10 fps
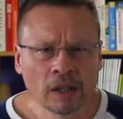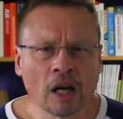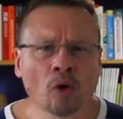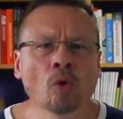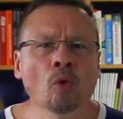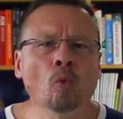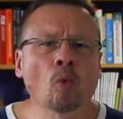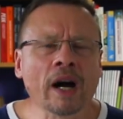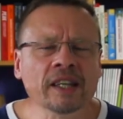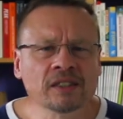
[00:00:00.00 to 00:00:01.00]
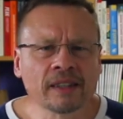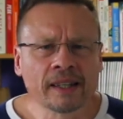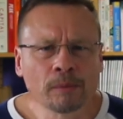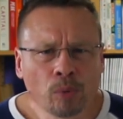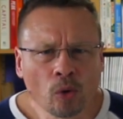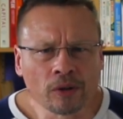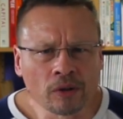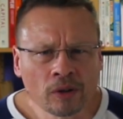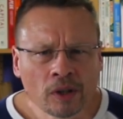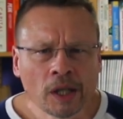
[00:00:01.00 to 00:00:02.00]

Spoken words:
Now, why is that important?